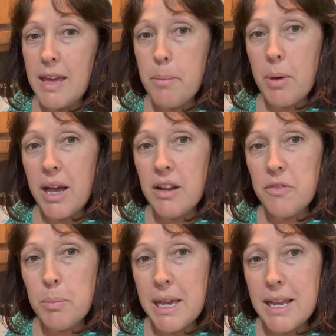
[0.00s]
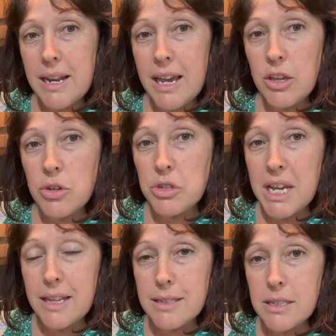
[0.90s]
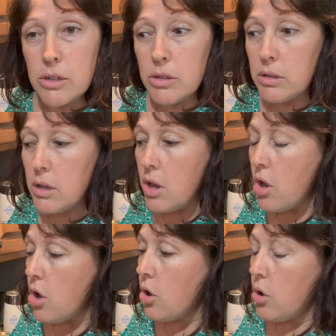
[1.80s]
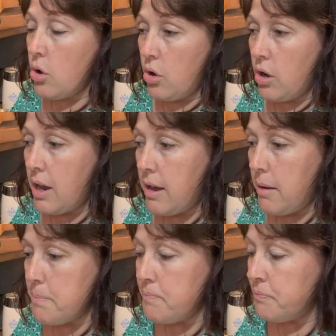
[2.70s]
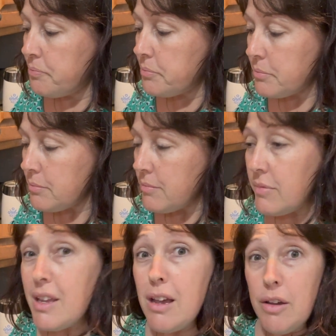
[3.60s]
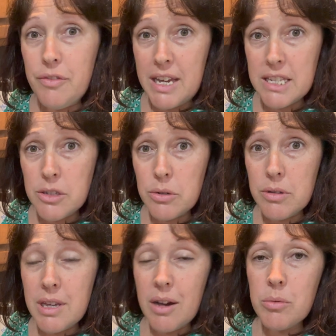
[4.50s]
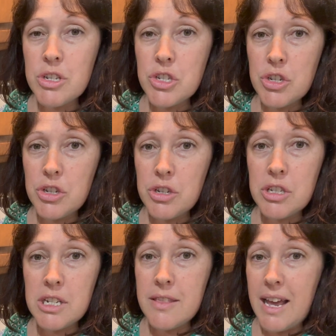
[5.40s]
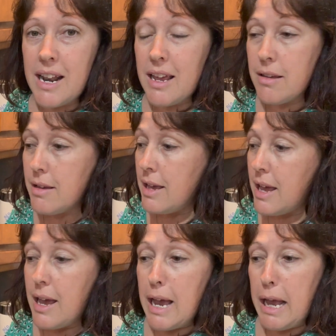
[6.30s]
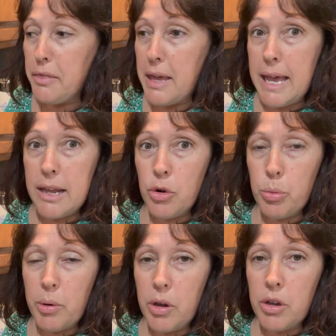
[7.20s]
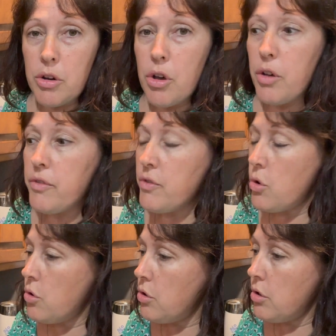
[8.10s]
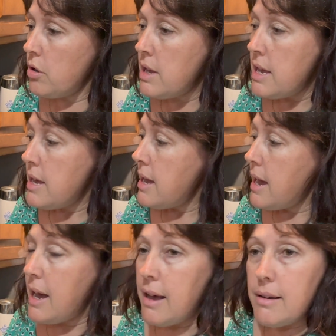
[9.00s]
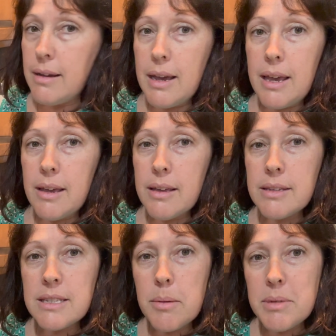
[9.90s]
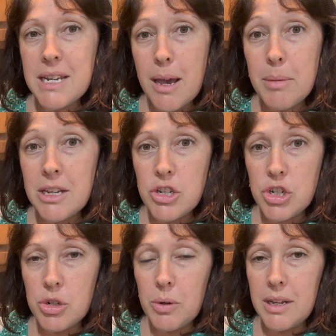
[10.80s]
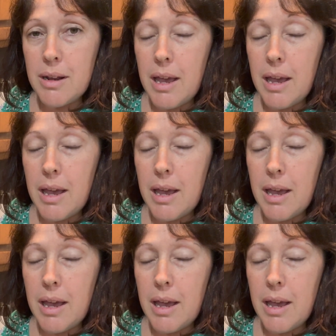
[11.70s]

might have been a utensil or a vessel that was used that had the handle broken off or had some damage to it,